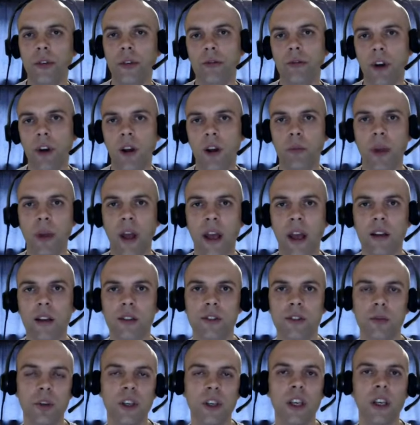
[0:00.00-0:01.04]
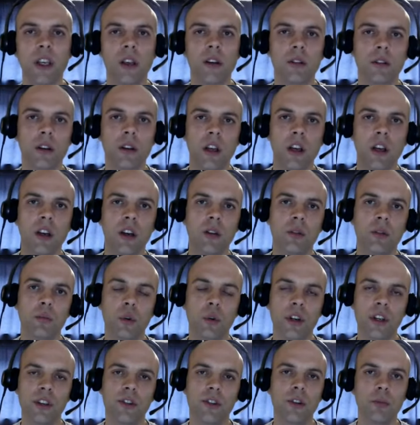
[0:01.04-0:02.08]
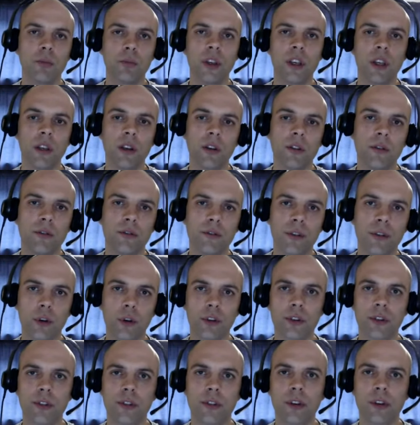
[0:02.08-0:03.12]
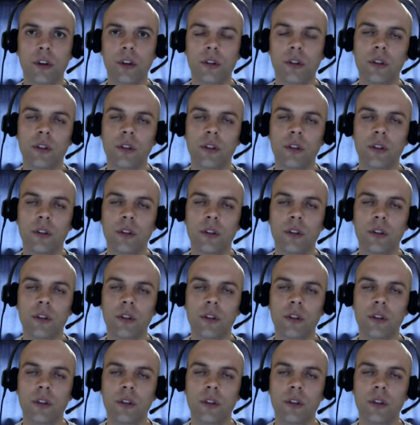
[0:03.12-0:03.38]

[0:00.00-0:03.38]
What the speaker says: Rat Pack to be, what it should be focused on.